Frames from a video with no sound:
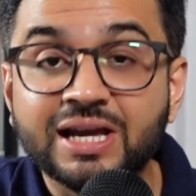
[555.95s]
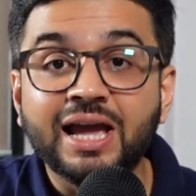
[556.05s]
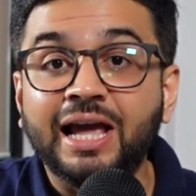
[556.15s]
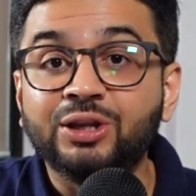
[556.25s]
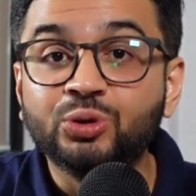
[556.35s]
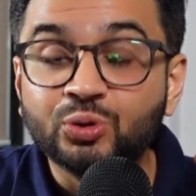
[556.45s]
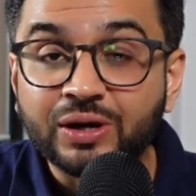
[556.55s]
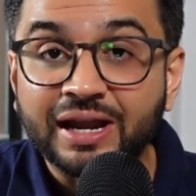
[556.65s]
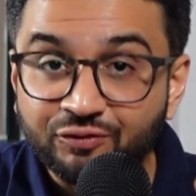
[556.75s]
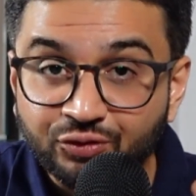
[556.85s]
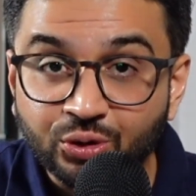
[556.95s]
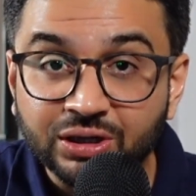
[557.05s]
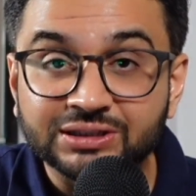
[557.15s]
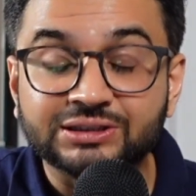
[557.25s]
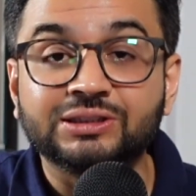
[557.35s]
And you can
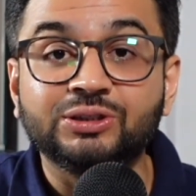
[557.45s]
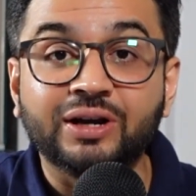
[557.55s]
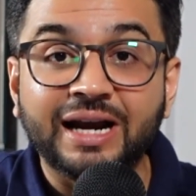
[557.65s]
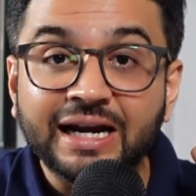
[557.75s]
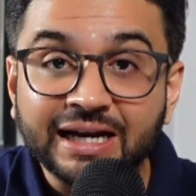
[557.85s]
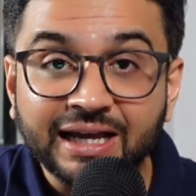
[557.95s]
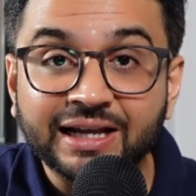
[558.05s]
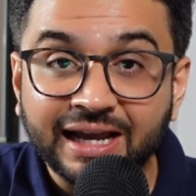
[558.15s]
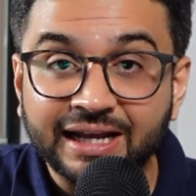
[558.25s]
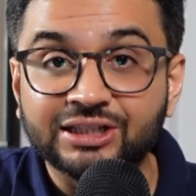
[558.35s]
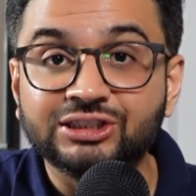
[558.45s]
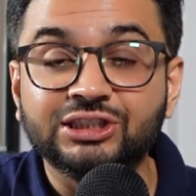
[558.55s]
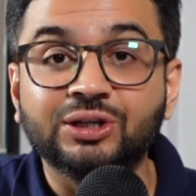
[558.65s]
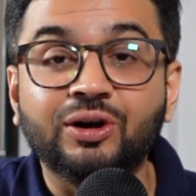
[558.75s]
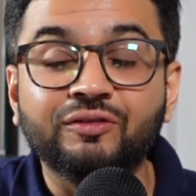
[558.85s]
focus your entire
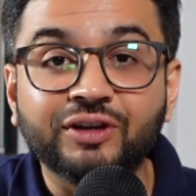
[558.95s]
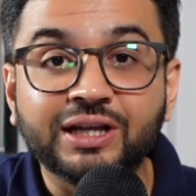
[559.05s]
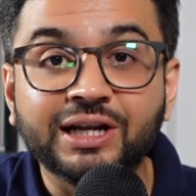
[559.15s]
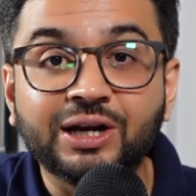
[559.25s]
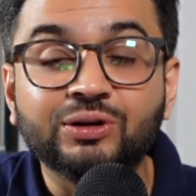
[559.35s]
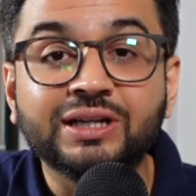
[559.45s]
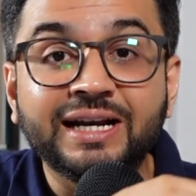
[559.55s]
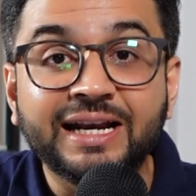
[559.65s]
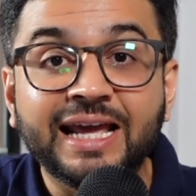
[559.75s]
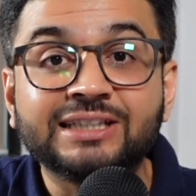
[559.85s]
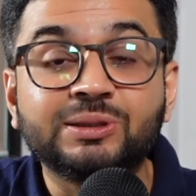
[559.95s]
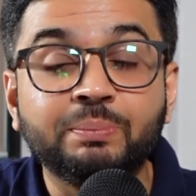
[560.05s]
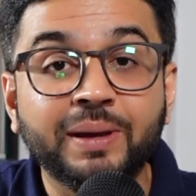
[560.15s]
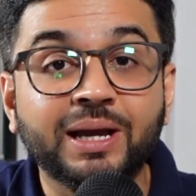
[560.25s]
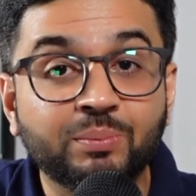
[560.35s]
energy on figuring out the next
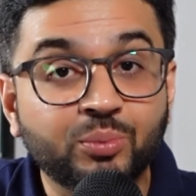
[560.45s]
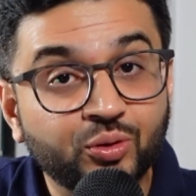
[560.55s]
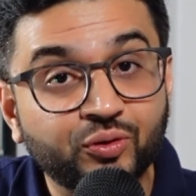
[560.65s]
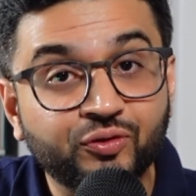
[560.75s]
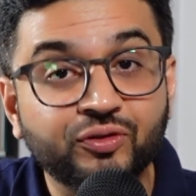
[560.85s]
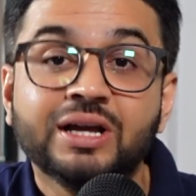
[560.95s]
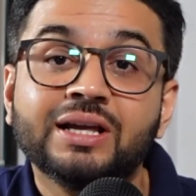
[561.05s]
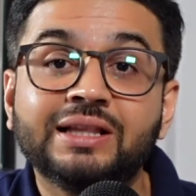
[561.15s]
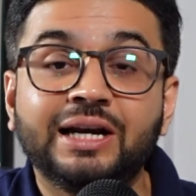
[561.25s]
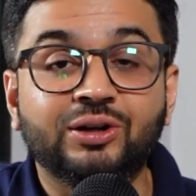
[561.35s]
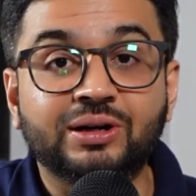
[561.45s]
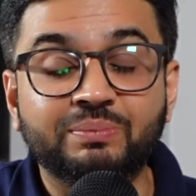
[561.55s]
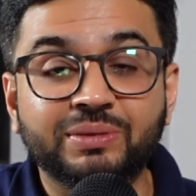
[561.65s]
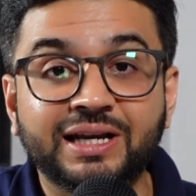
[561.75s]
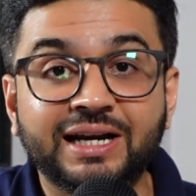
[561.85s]
big move that your
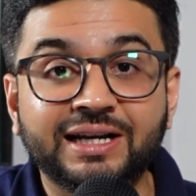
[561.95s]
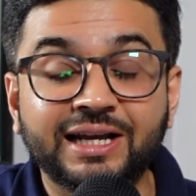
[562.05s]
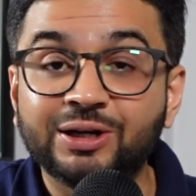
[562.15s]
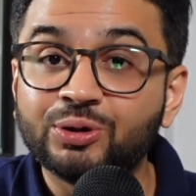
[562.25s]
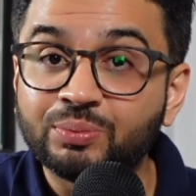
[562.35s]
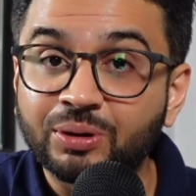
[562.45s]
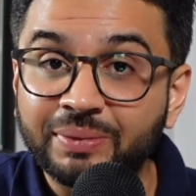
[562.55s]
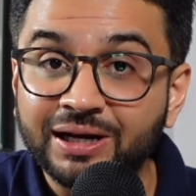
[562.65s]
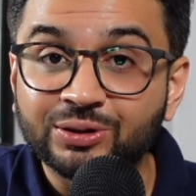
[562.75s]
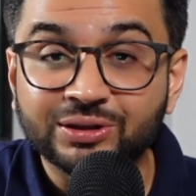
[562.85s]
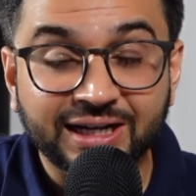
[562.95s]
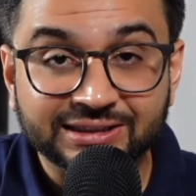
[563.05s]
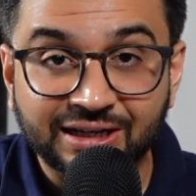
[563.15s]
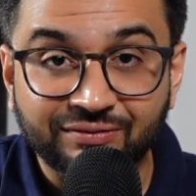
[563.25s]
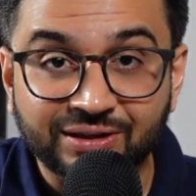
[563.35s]
company can take to propel to the
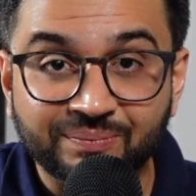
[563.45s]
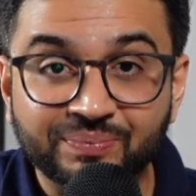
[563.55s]
next level.